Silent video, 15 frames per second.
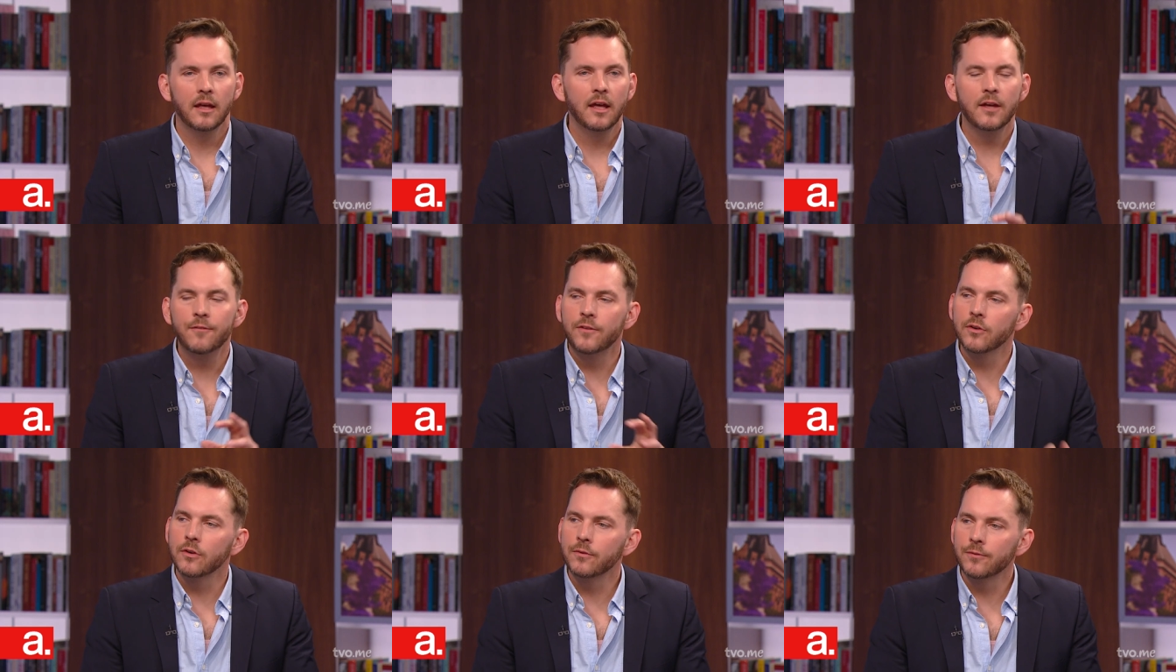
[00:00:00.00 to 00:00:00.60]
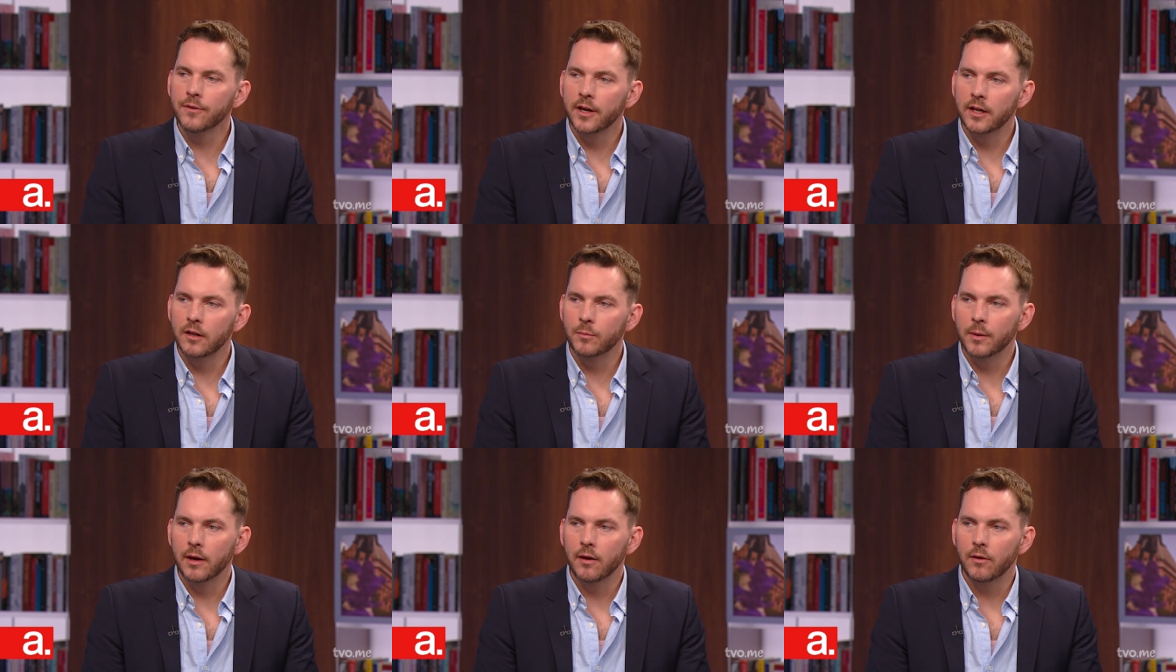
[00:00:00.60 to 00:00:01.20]
If you're afraid
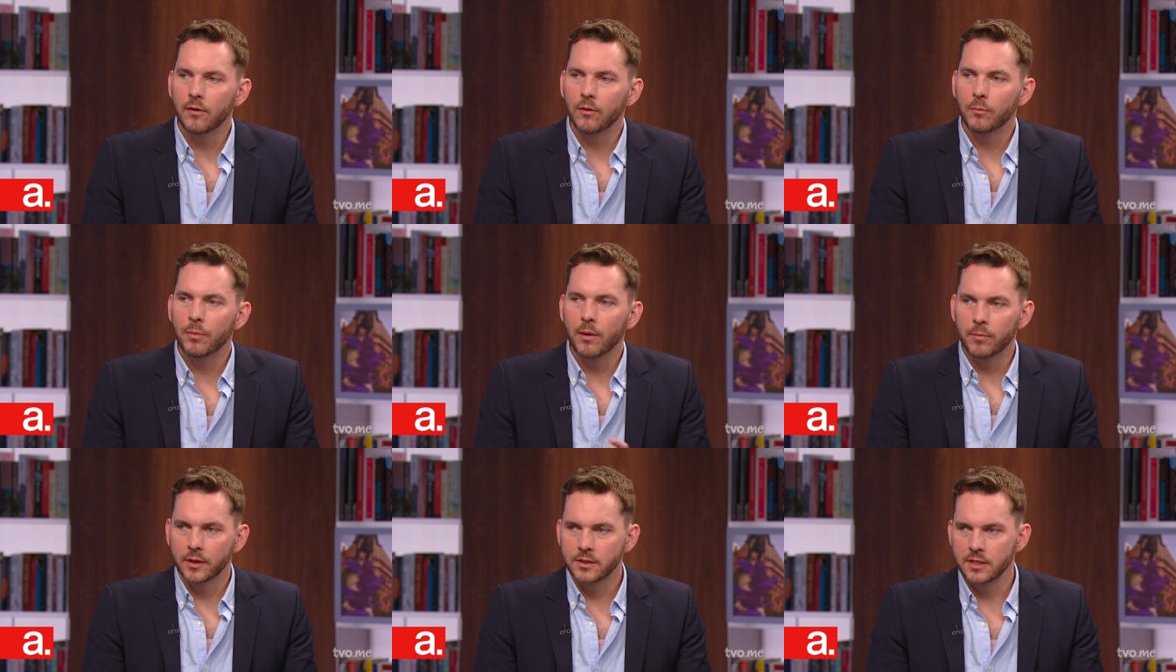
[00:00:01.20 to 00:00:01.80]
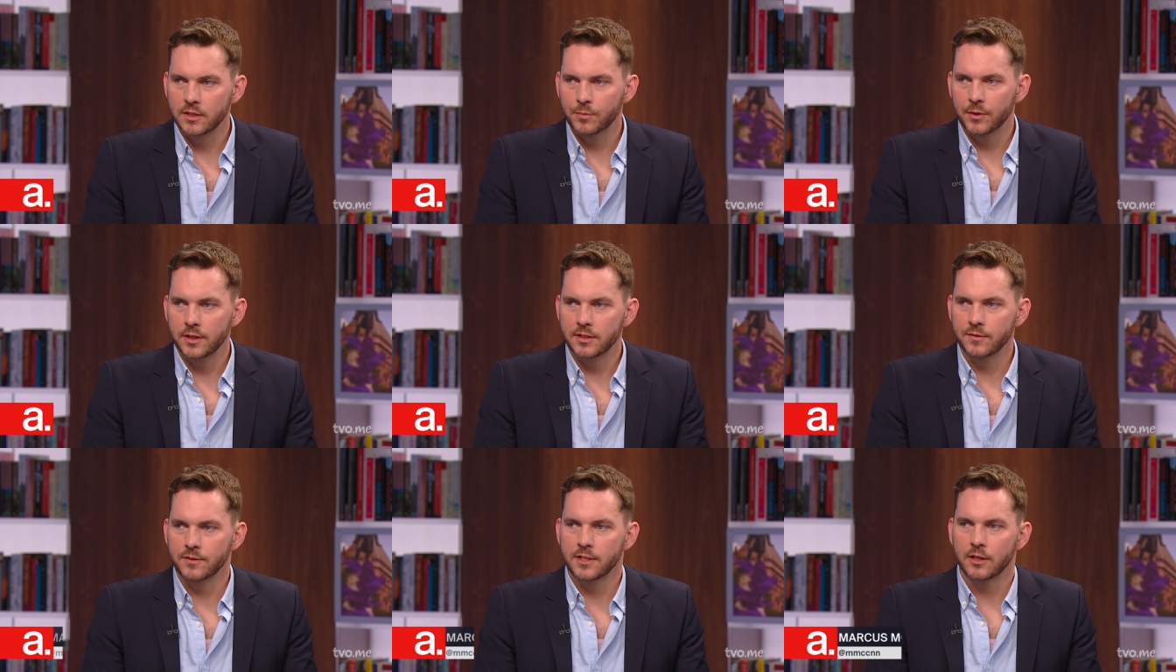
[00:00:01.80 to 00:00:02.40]
about public
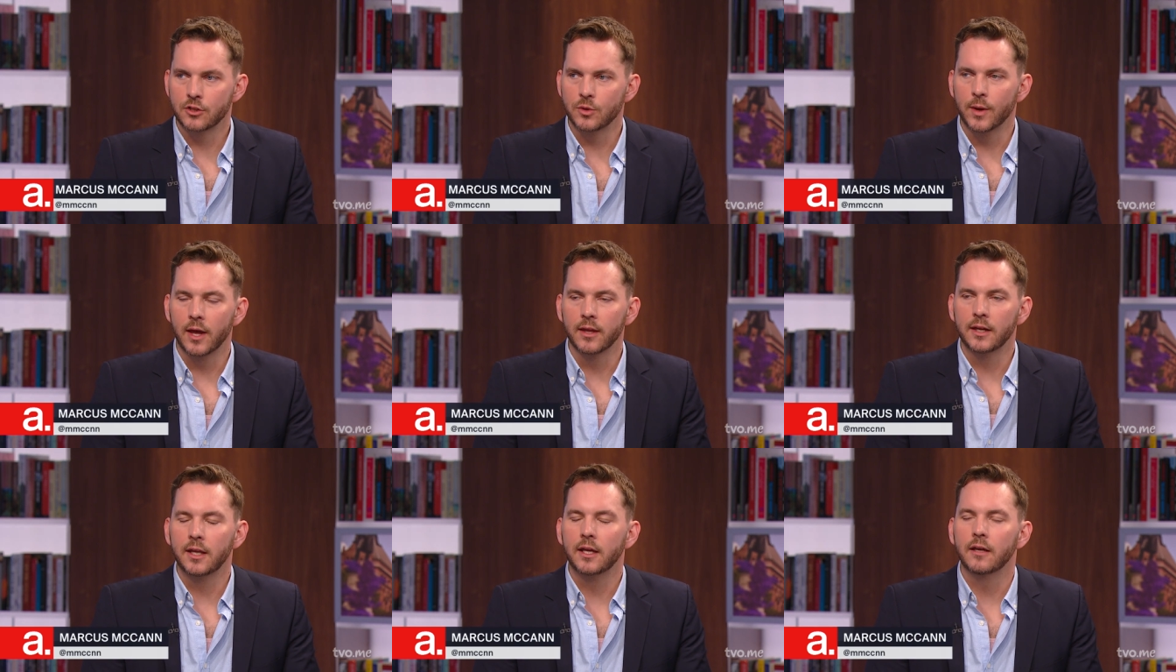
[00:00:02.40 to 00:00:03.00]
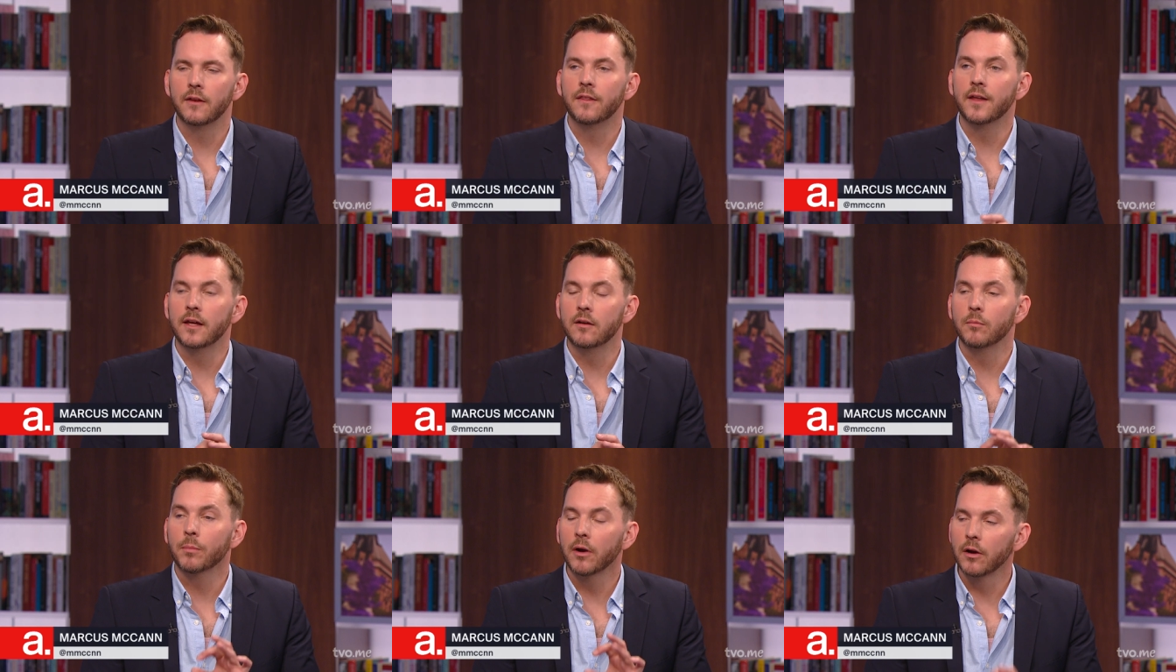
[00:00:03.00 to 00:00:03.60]
displays of sexuality,
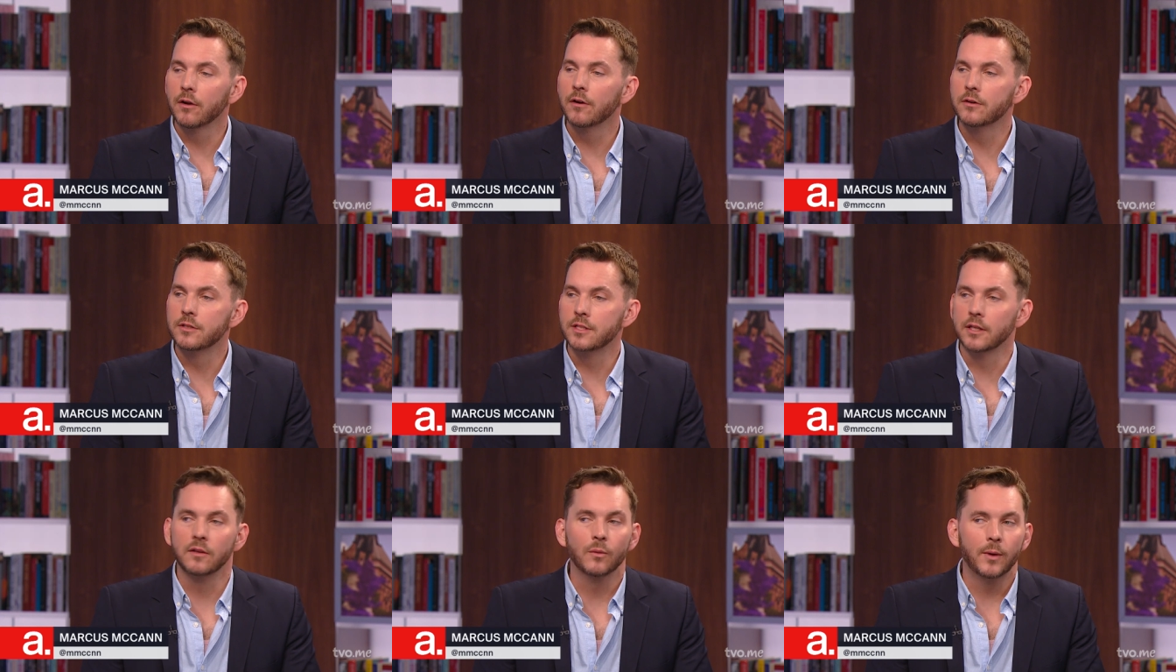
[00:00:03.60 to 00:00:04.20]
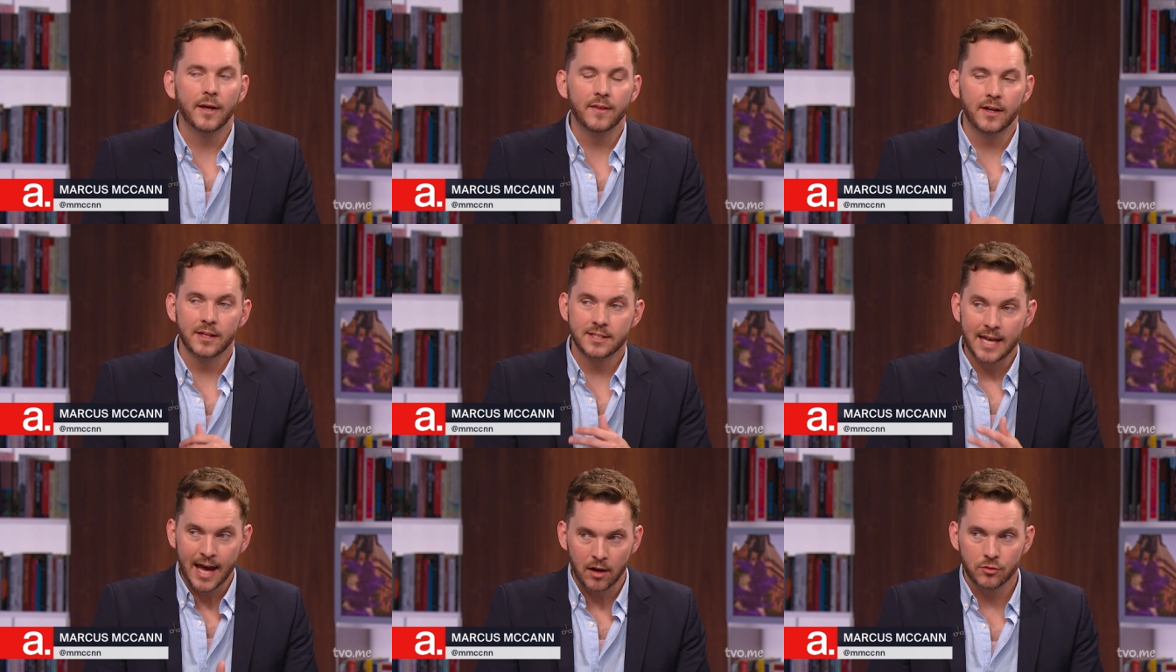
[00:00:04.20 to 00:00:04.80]
then park cruising, the way that
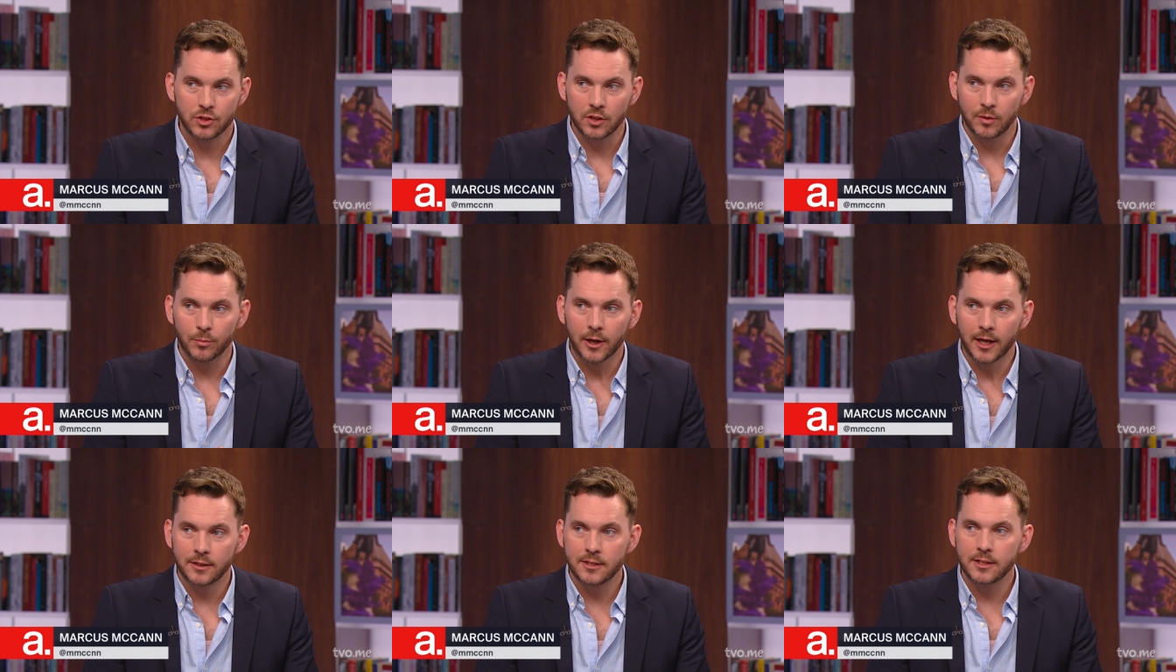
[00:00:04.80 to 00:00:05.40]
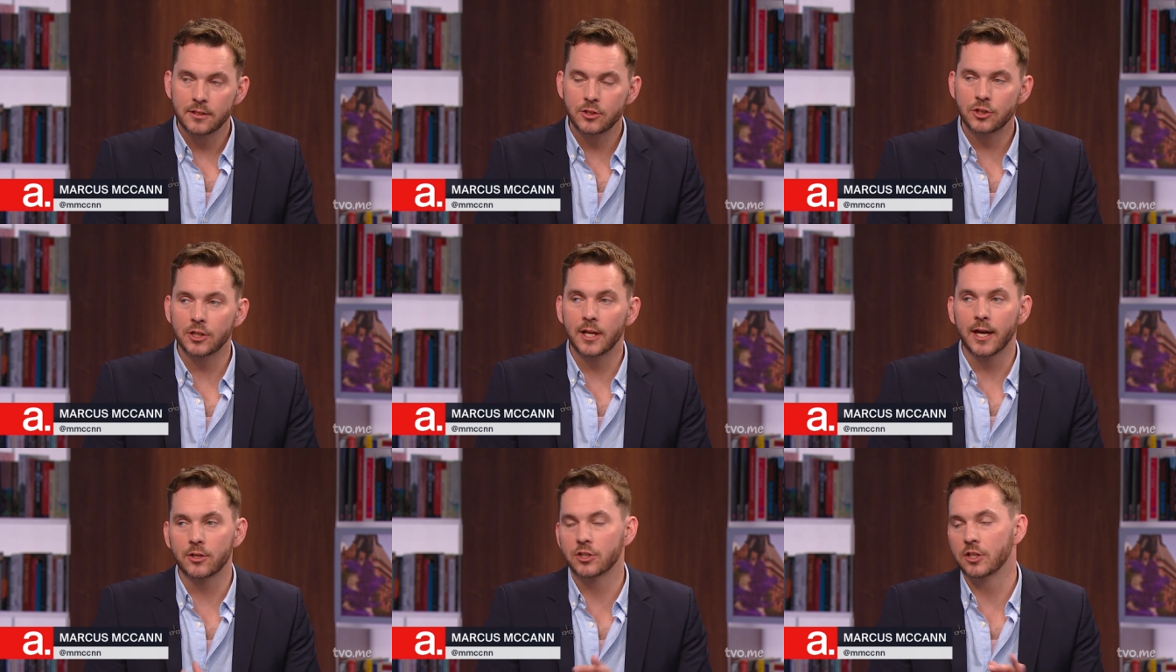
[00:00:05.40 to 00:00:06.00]
it's actually practiced,
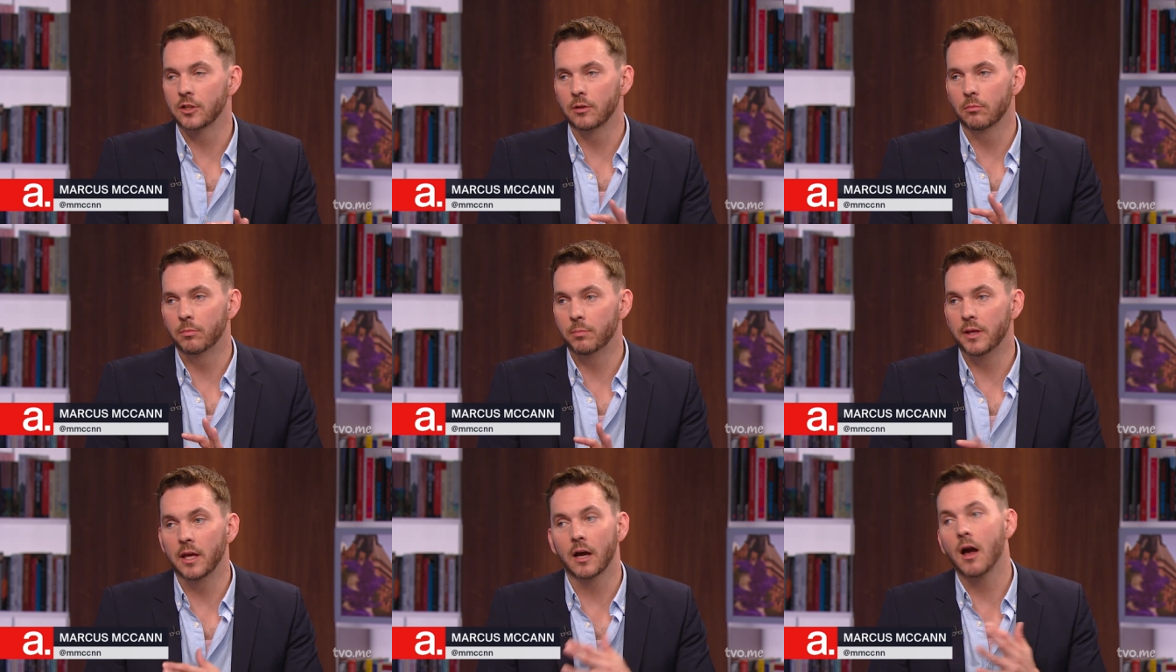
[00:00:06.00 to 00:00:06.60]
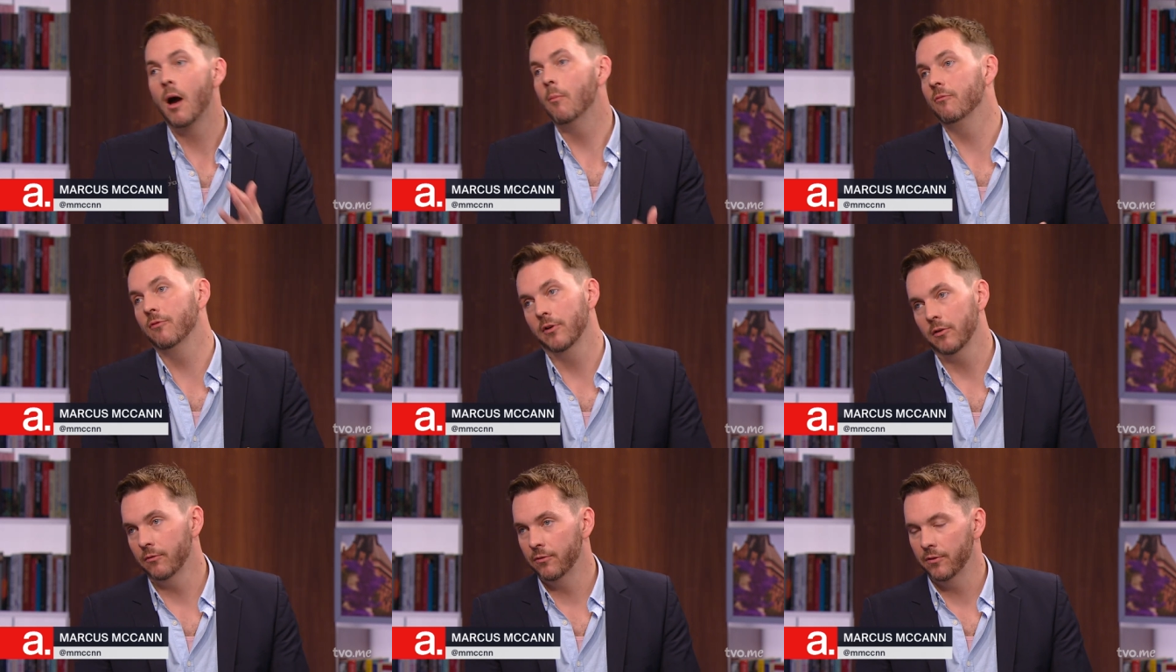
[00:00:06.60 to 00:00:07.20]
should actually be a
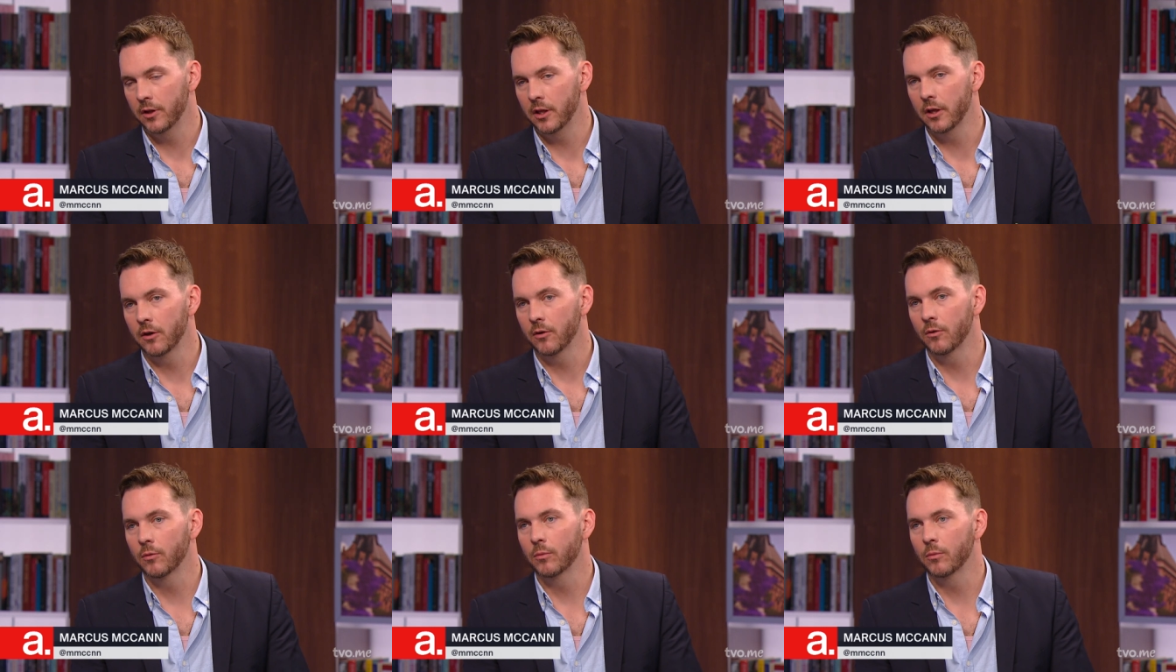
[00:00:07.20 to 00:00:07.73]
comfort for you,